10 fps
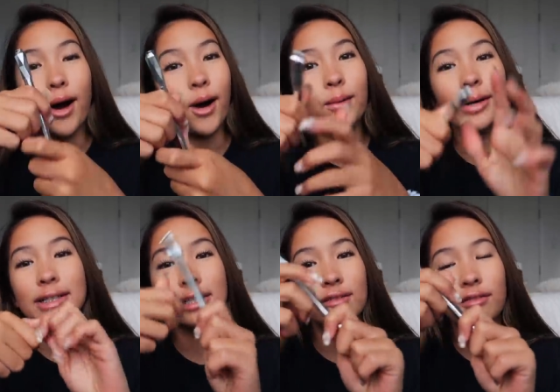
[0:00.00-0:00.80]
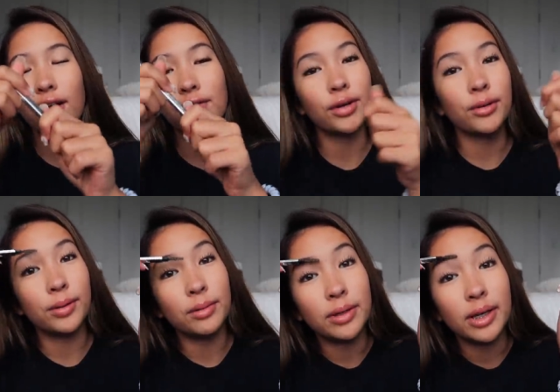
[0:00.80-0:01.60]
always and forever
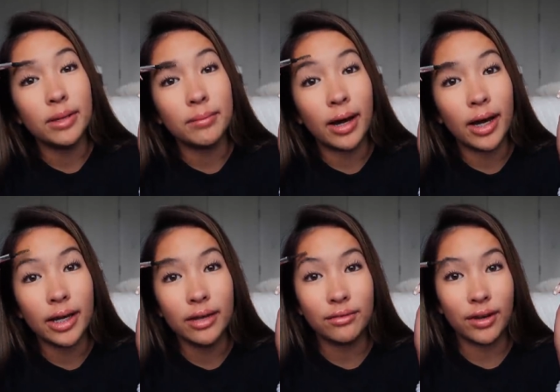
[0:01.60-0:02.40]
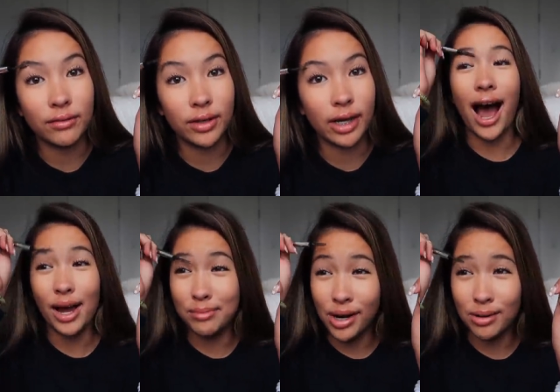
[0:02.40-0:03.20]
will be my favorite
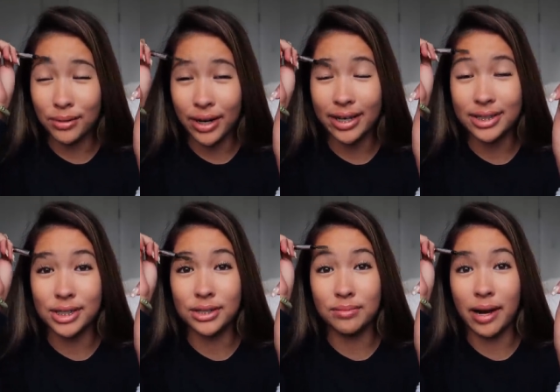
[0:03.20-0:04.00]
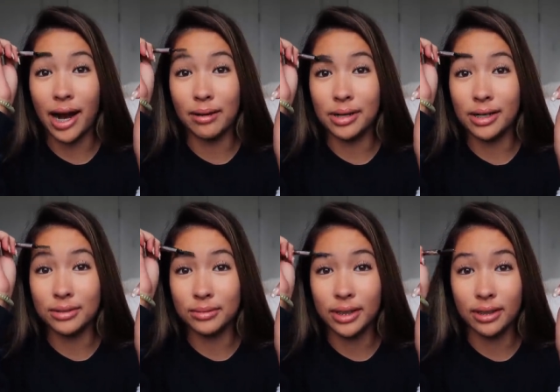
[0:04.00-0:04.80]
eyebrow brand to do my
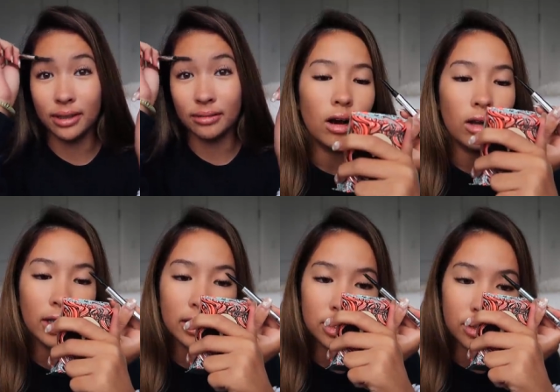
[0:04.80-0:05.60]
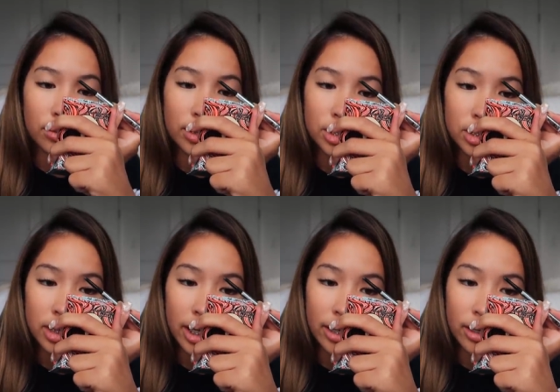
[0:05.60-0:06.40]
eyebrows with. All I do is just
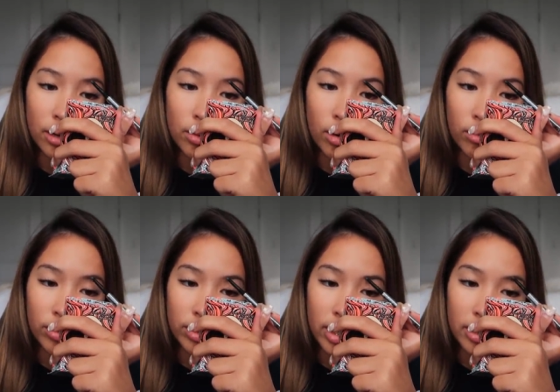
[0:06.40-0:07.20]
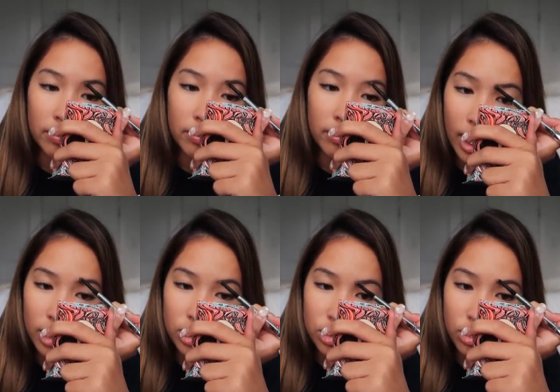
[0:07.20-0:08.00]
like go over them, kind
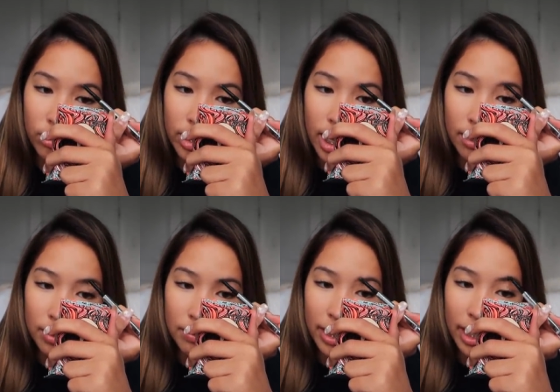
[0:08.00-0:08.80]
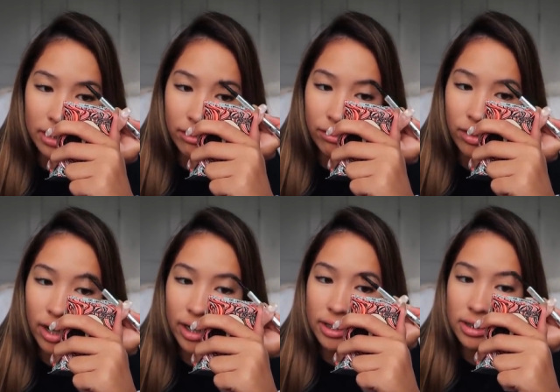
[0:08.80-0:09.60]
of stroke up a bit at the
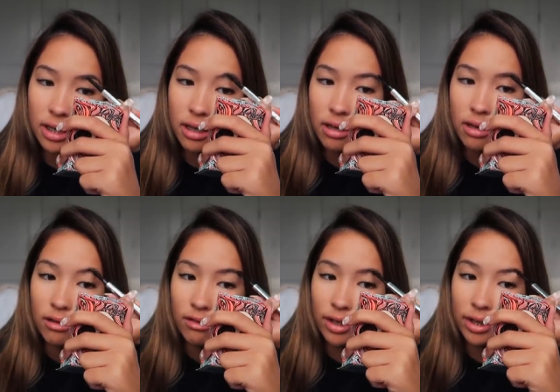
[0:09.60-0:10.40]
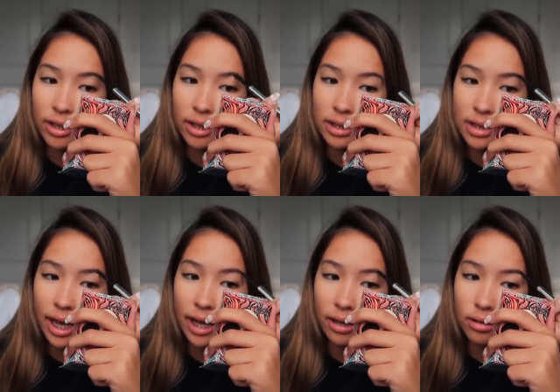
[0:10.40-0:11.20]
front, fill in the
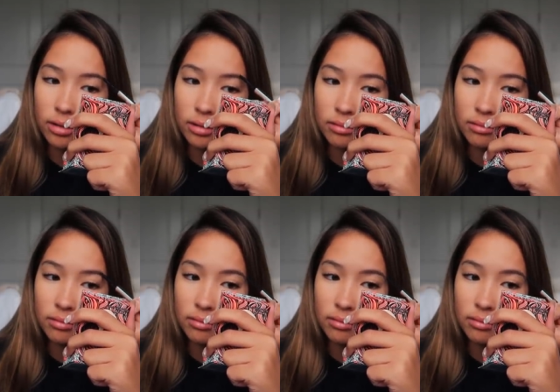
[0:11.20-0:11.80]
tail.